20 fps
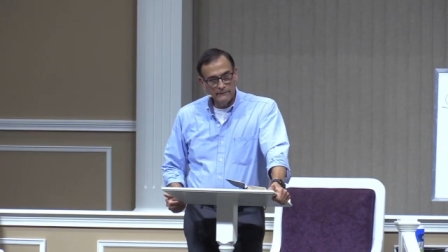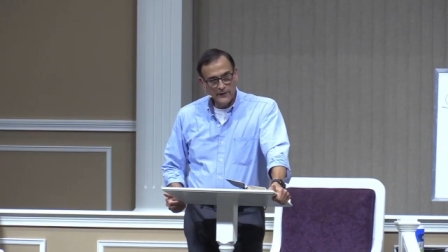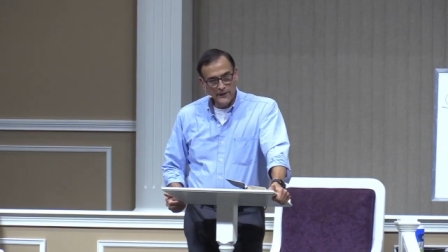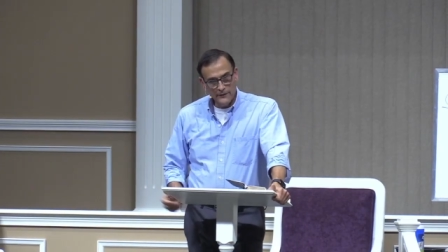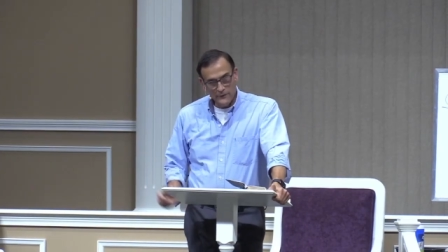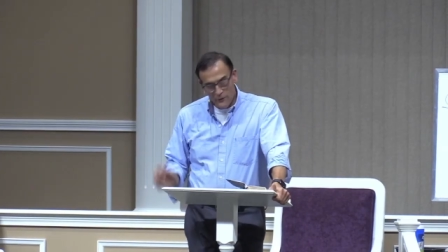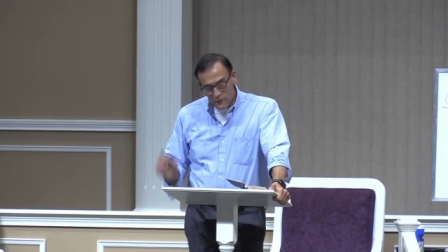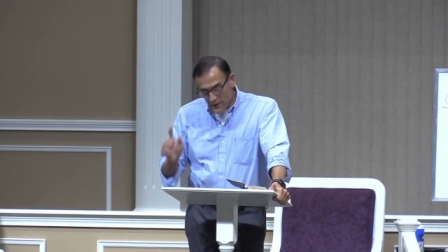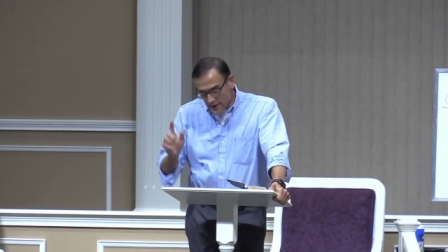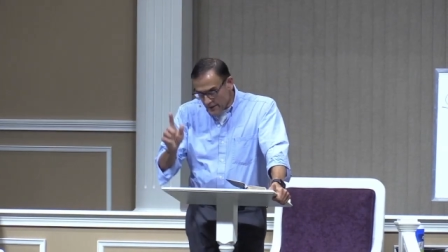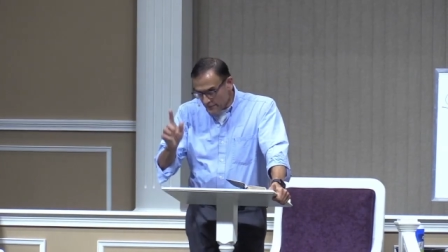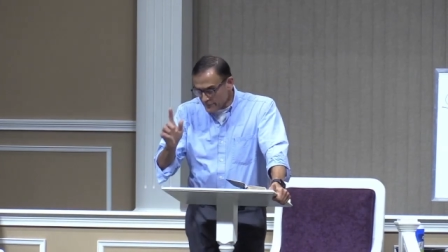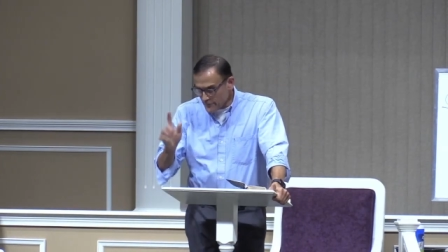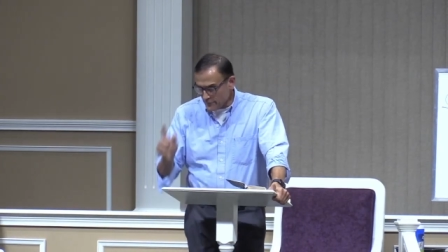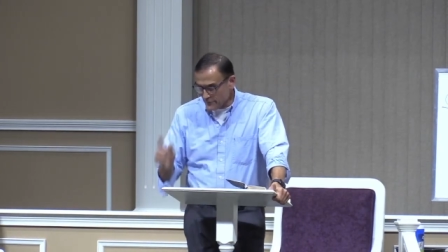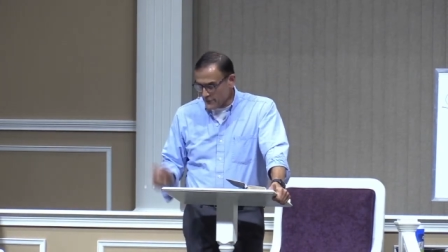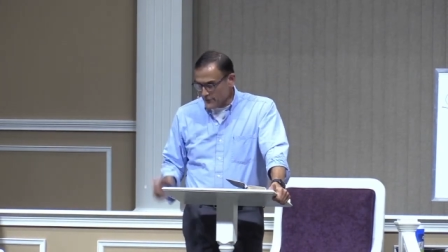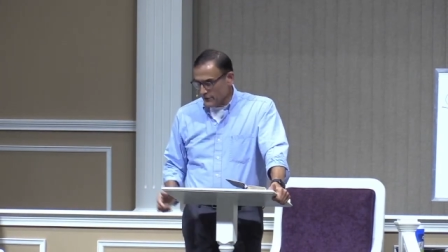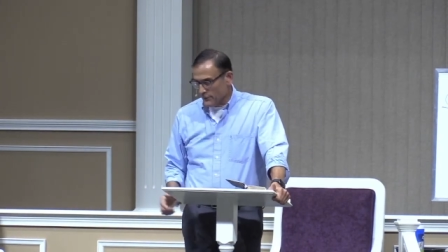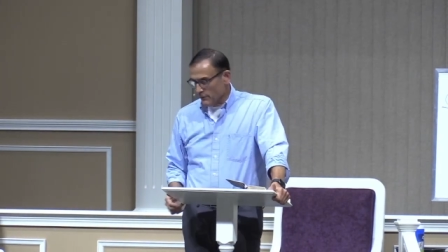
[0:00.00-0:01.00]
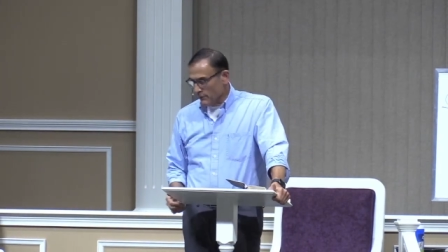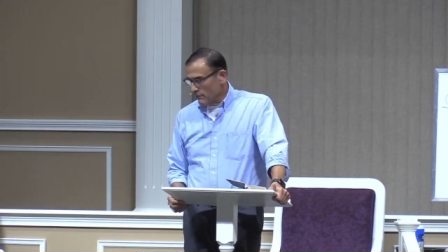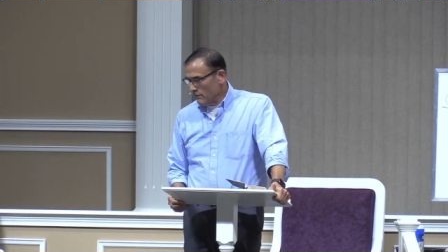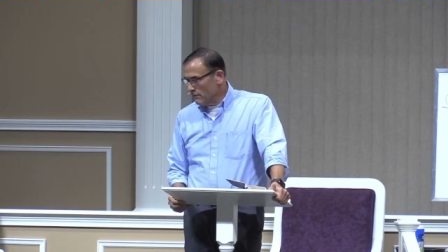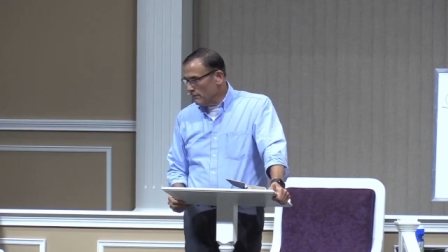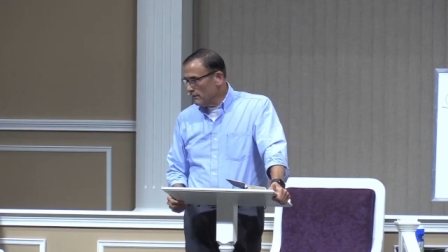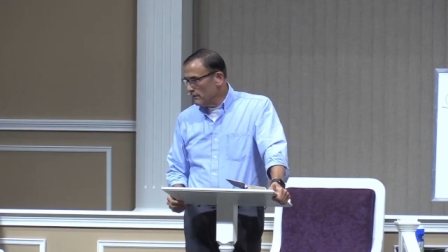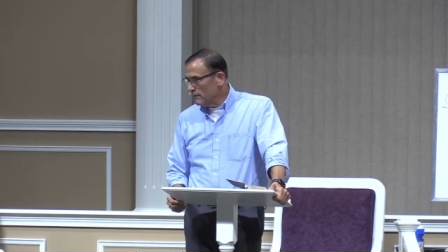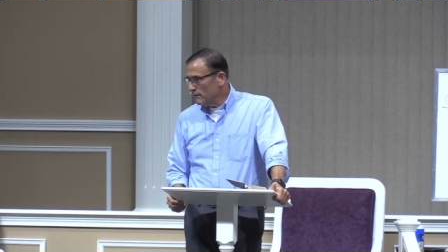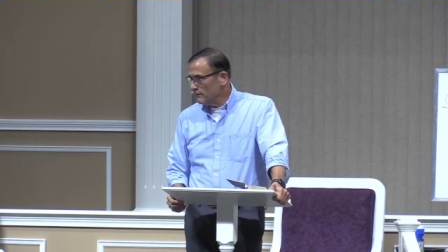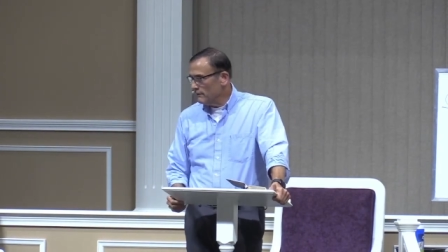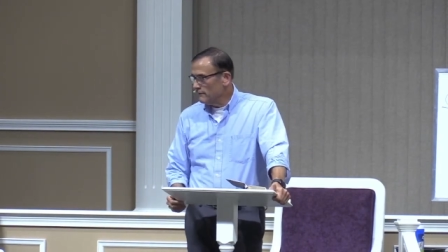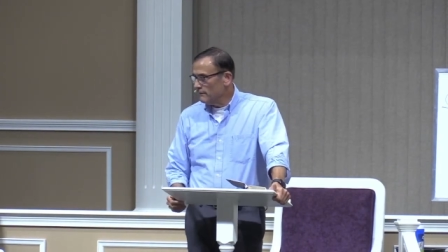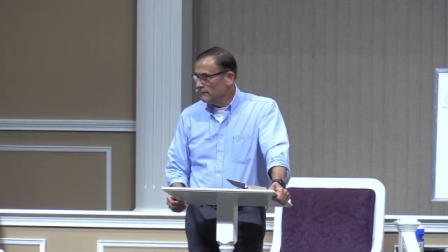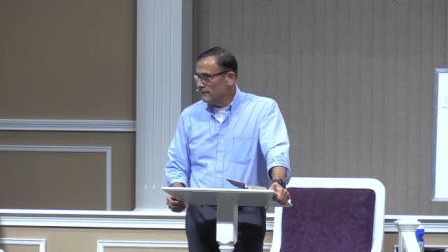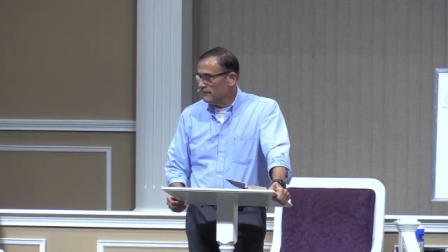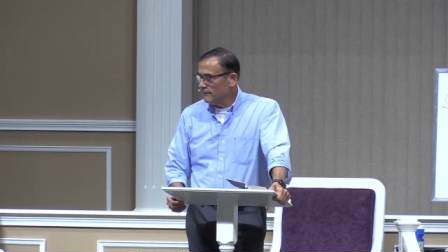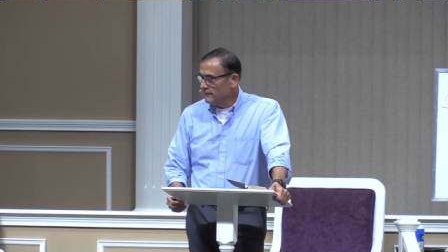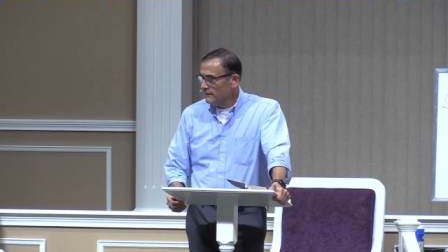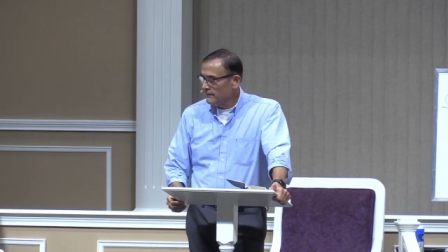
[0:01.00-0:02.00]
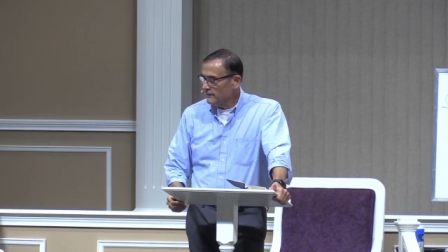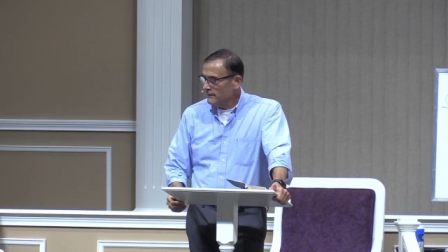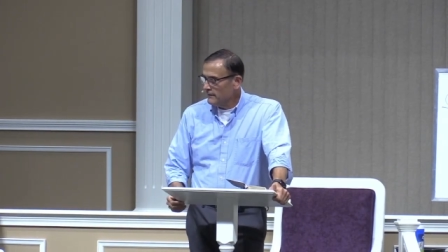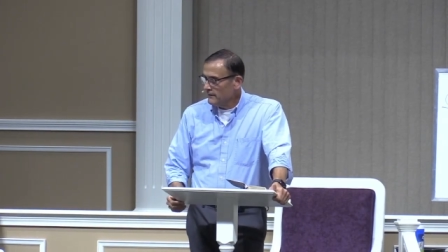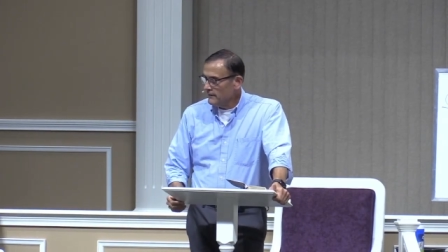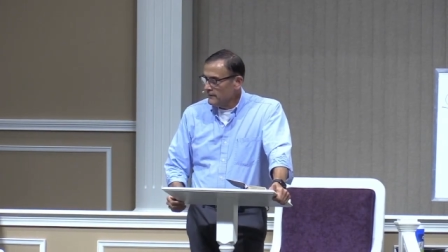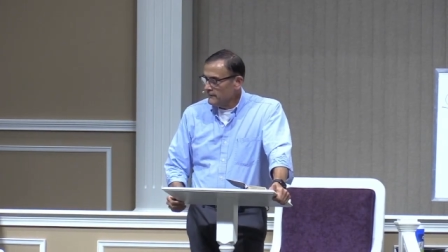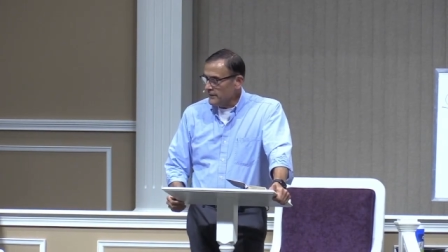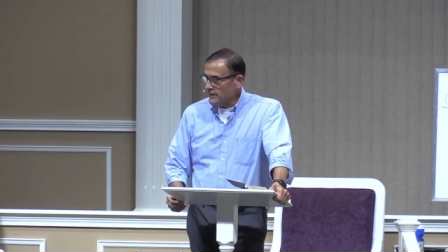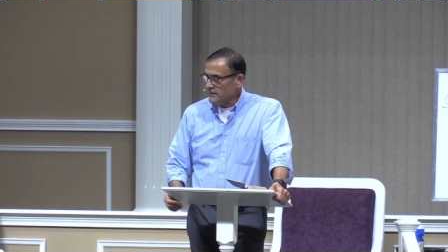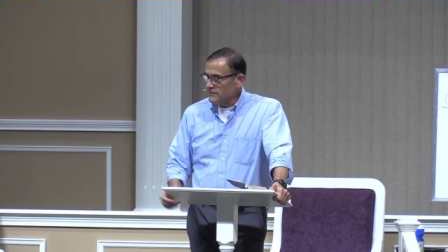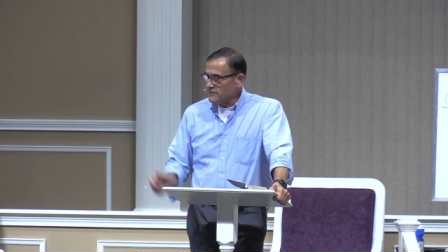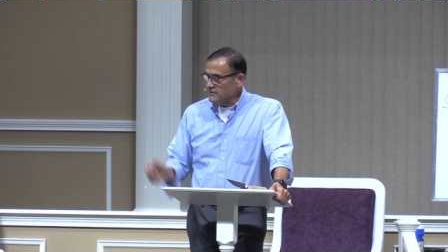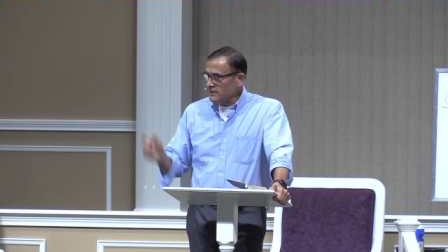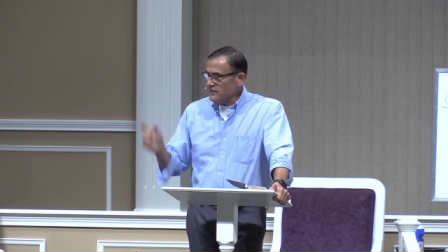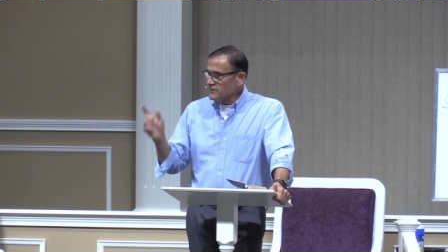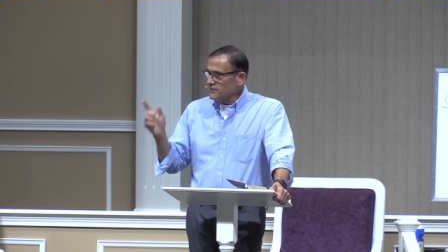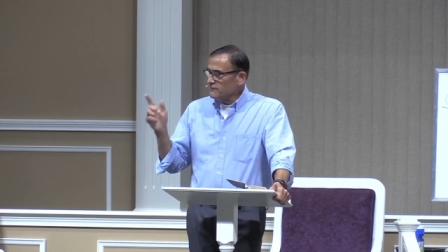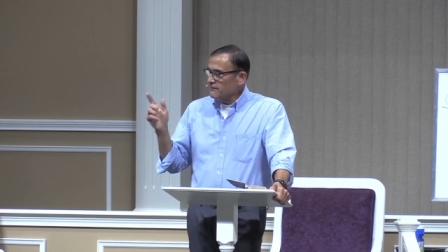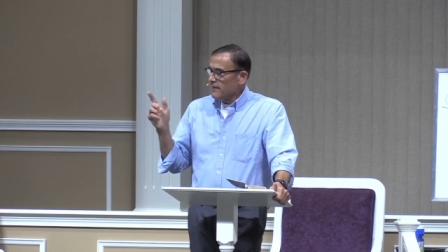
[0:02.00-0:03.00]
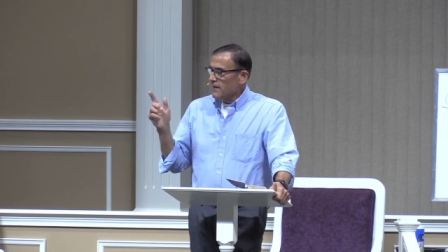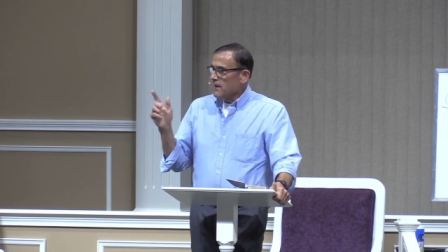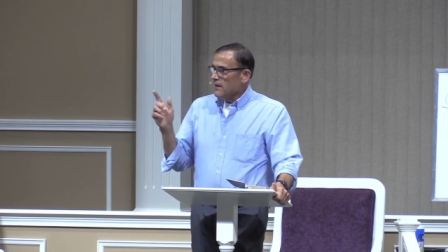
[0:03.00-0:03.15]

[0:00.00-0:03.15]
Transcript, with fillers: And you have to too because this,